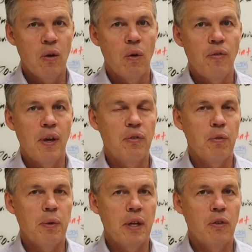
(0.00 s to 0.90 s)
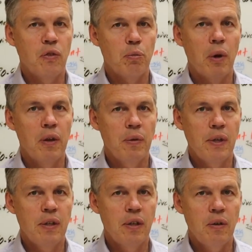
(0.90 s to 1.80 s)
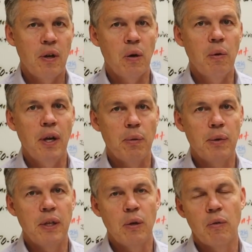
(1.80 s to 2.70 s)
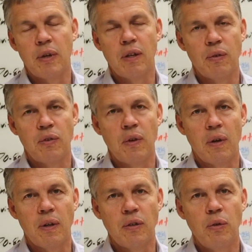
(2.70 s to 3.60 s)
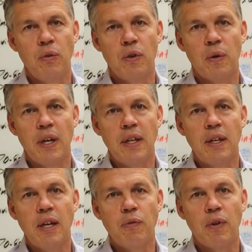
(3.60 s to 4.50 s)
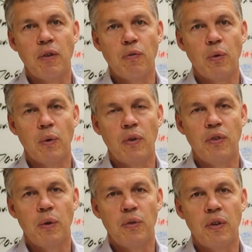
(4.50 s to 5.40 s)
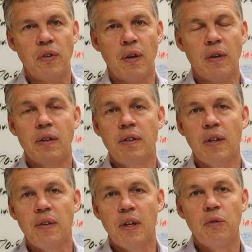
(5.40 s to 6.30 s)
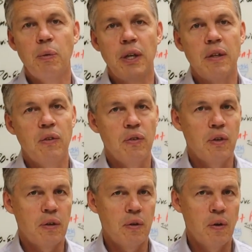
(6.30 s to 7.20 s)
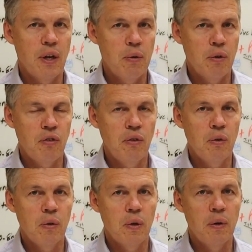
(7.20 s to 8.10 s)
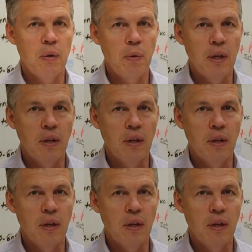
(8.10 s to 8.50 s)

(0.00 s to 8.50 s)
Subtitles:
Or if you have something else that's bothering you that you're not quite able to get over, give us a call at 208-854-0600. Until next week, this is Dr. Gray wishing you a great week.